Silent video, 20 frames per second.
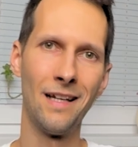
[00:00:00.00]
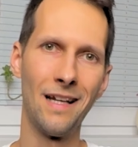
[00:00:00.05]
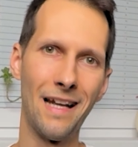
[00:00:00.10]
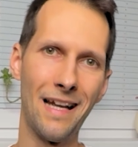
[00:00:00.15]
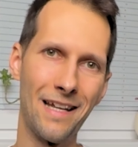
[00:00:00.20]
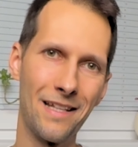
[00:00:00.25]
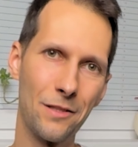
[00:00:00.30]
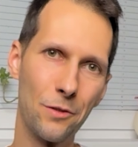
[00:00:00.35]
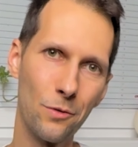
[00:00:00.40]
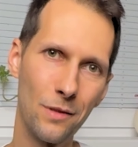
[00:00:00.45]

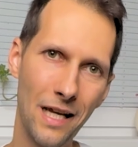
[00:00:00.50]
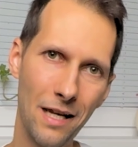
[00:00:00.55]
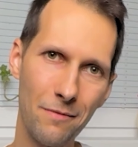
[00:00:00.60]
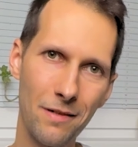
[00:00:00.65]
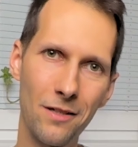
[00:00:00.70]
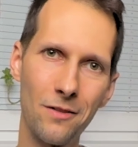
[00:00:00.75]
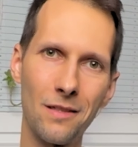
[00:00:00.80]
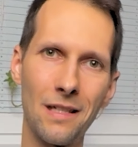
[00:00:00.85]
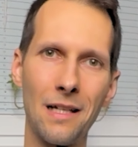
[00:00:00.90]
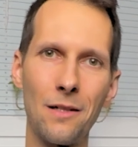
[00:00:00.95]
And today we're
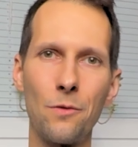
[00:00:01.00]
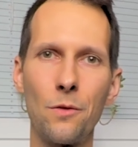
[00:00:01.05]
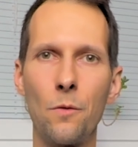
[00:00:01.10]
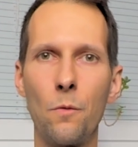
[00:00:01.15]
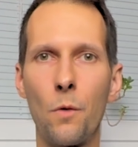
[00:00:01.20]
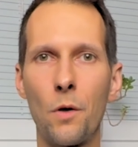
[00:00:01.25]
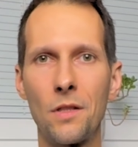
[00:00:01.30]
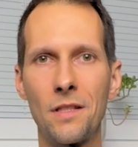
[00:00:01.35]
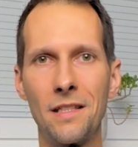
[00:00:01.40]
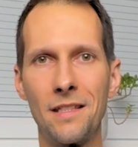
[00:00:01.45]
gonna look
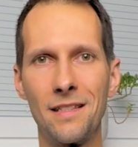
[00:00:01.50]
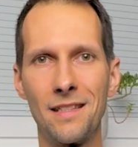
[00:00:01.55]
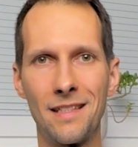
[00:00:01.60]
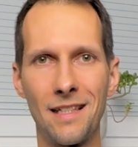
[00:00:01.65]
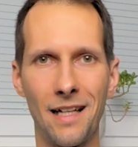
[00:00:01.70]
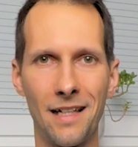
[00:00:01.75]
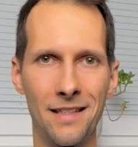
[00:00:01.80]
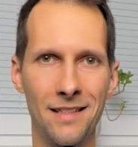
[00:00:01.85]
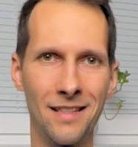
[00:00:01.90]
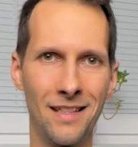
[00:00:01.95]
what's
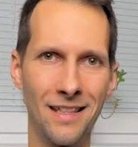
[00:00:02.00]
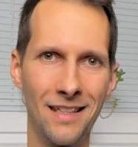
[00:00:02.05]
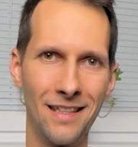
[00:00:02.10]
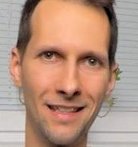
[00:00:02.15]
inside.